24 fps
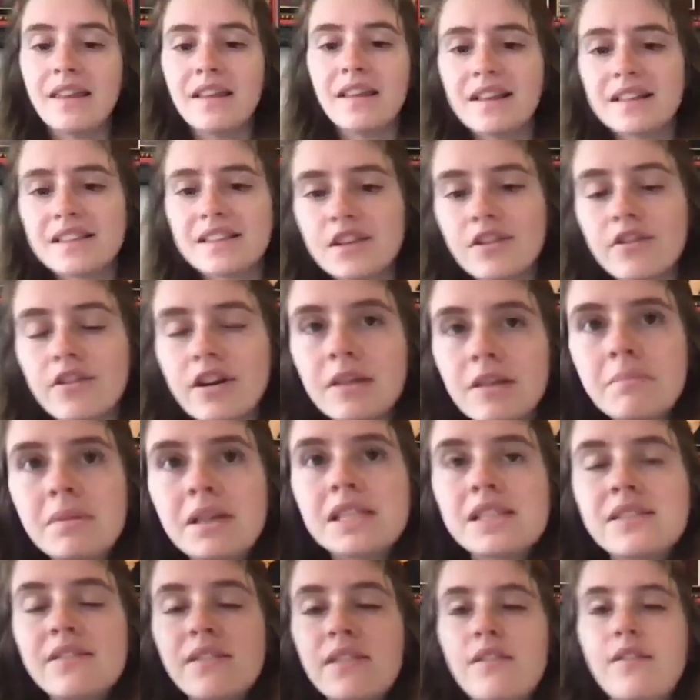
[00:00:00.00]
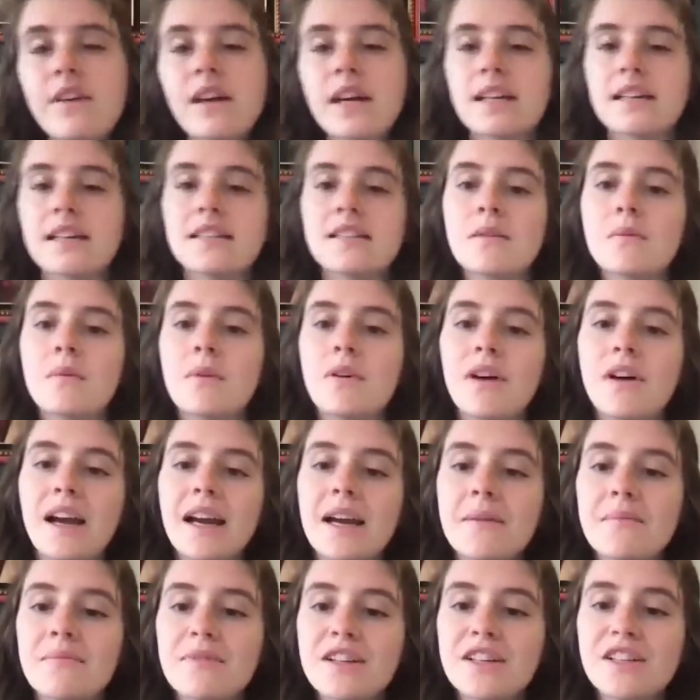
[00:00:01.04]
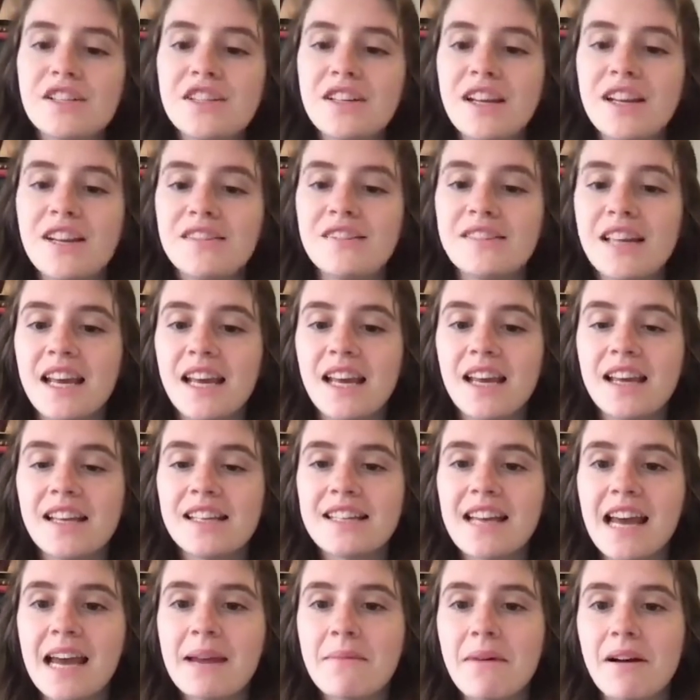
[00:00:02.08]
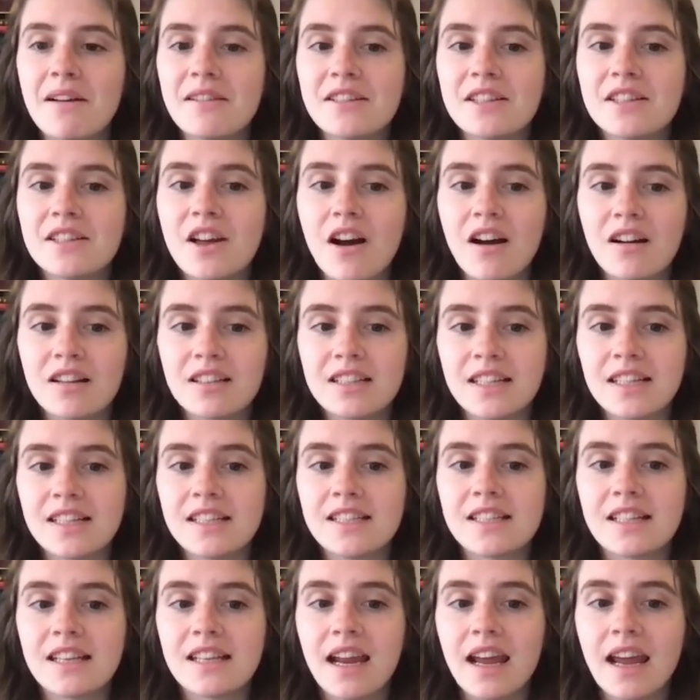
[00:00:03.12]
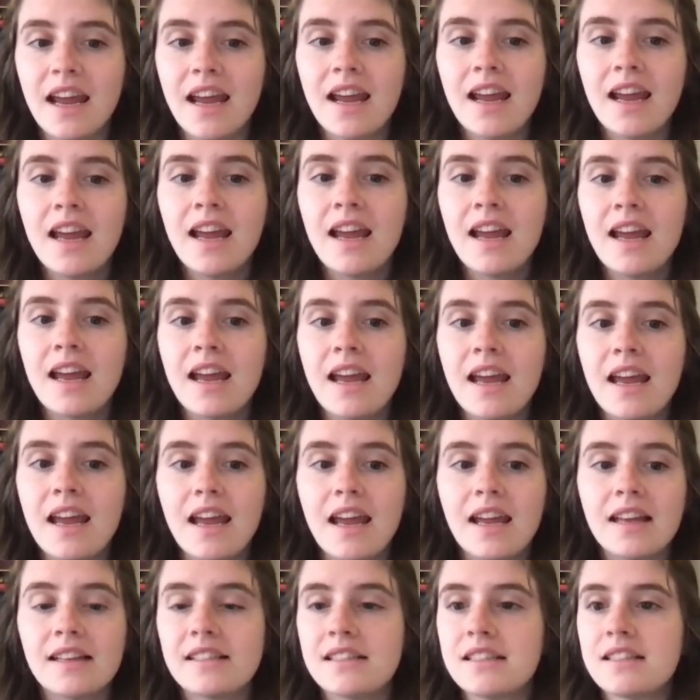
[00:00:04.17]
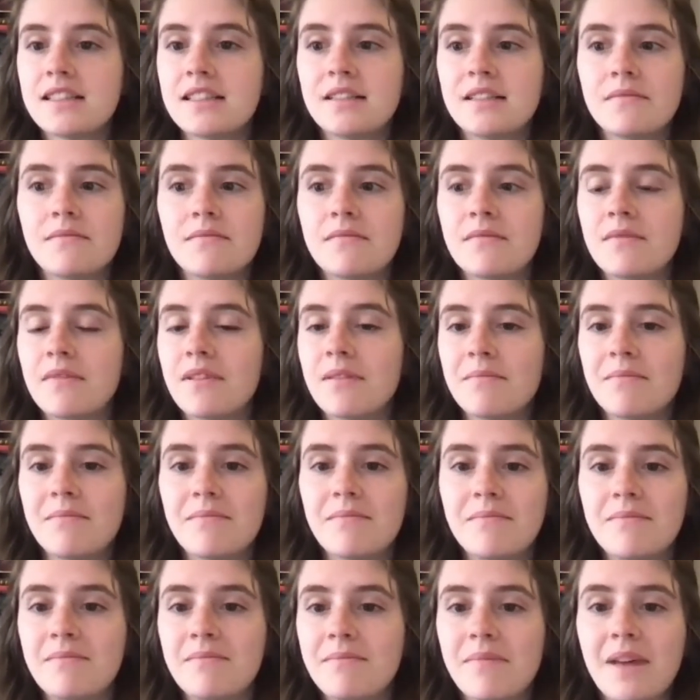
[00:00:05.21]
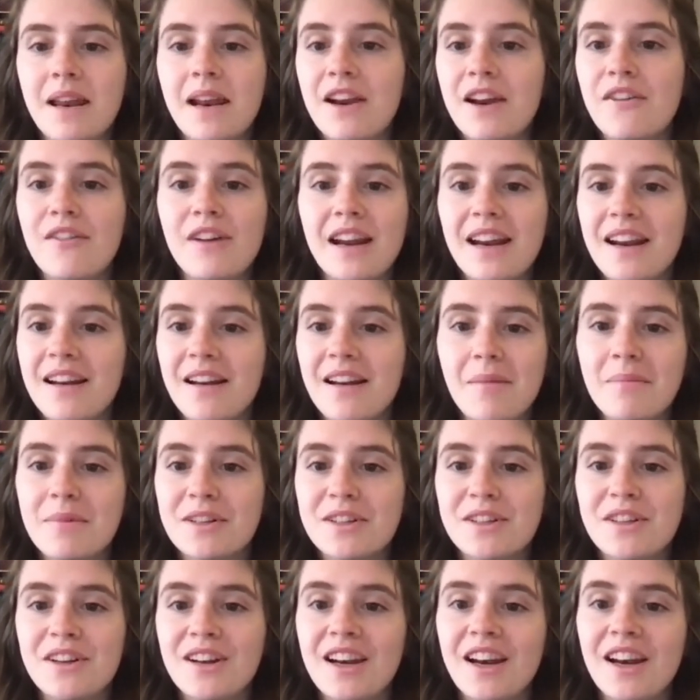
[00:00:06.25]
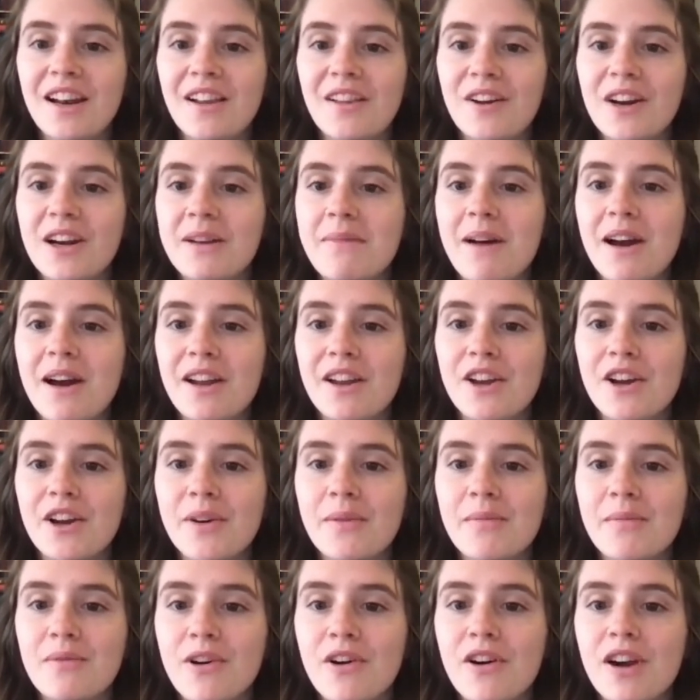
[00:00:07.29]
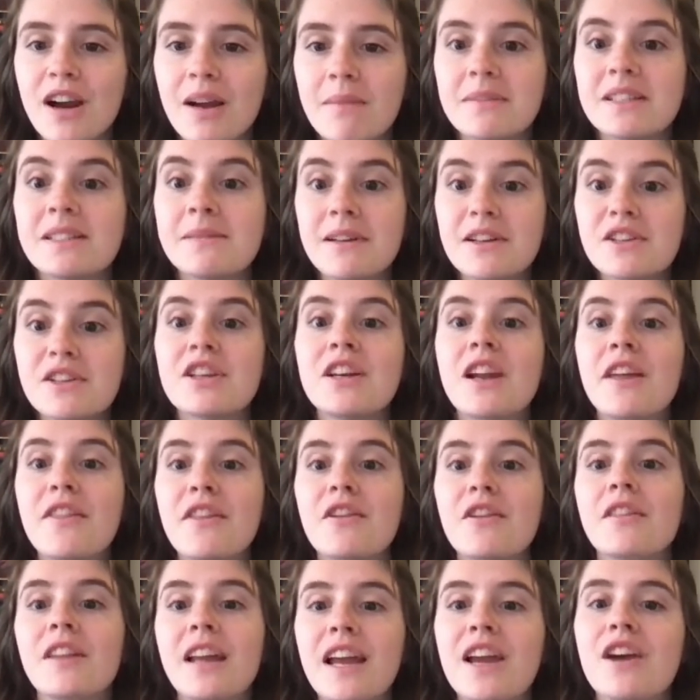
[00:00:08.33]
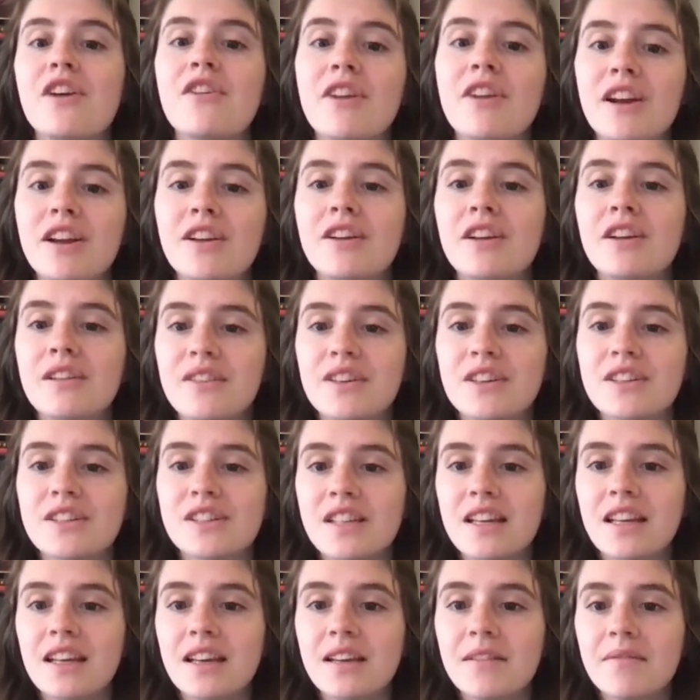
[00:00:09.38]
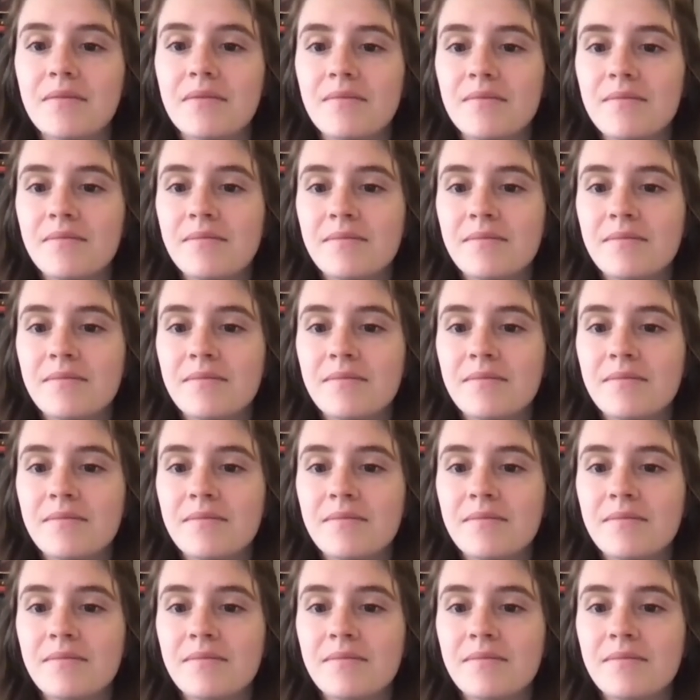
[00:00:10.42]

I think that's a great piece of advice. Well, I appreciate you taking time out to talk to us today. It's been a great opportunity to learn about your program, especially another land grant university.